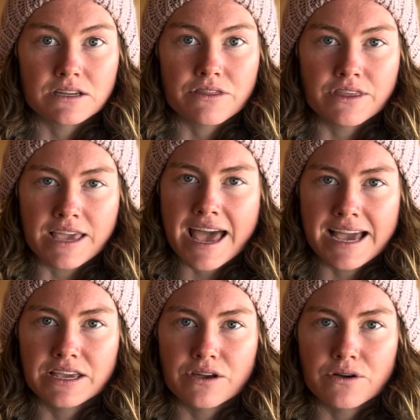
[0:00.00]
the
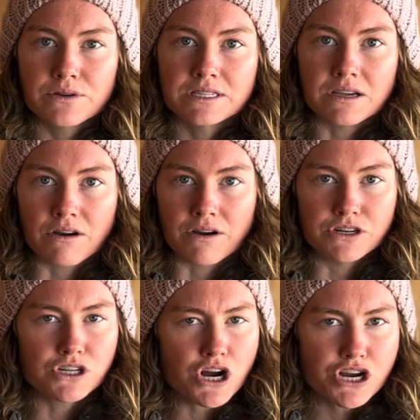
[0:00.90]
egg yolks are
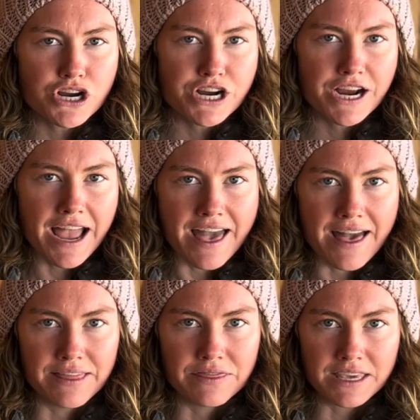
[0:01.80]
darker
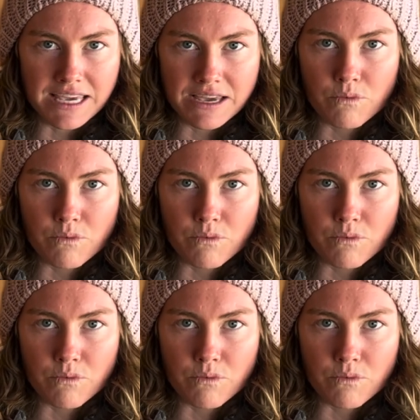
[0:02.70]
and the